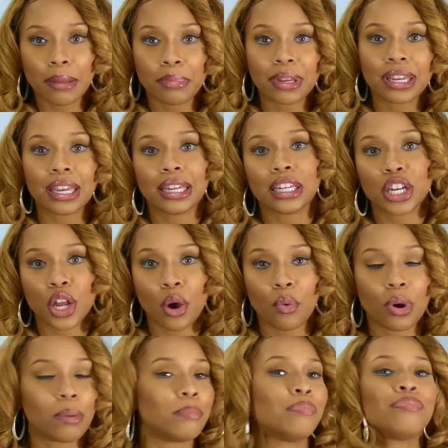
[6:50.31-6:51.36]
been getting to
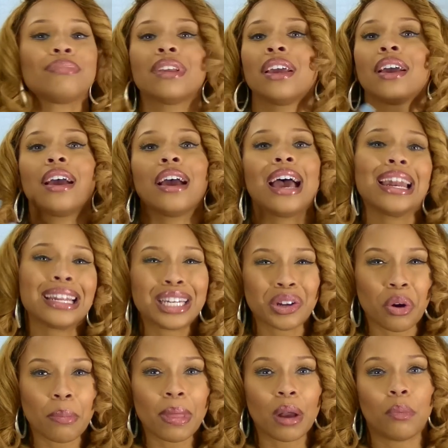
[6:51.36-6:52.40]
know him, I didn't
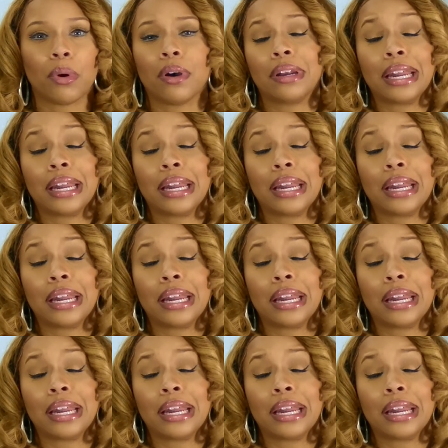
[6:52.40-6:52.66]
know him that well,